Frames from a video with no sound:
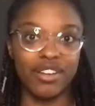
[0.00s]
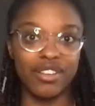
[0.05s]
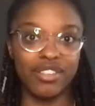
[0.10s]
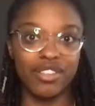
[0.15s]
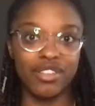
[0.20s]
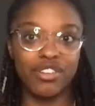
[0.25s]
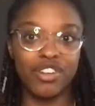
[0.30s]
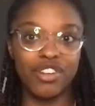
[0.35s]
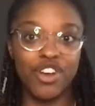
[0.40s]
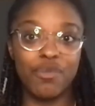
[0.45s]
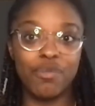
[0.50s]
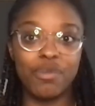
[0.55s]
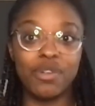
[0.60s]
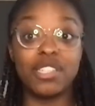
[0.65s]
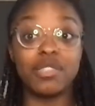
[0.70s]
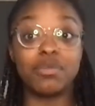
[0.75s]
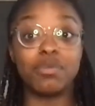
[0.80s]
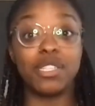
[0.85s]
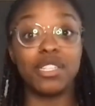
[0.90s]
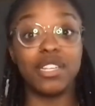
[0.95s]
you know, but
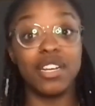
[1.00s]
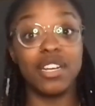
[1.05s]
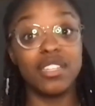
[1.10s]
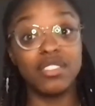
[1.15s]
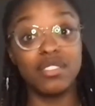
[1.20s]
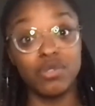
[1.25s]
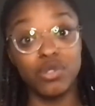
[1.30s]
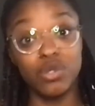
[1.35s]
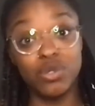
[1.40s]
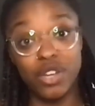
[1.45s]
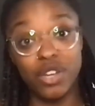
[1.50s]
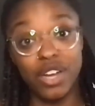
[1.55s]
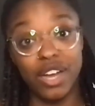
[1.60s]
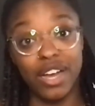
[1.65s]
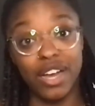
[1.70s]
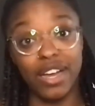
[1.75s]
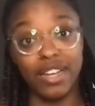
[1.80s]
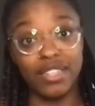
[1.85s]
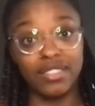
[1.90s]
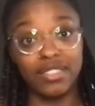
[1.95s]
it's because of you
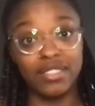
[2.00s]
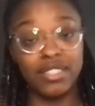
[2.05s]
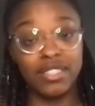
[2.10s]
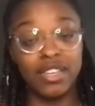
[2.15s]
guys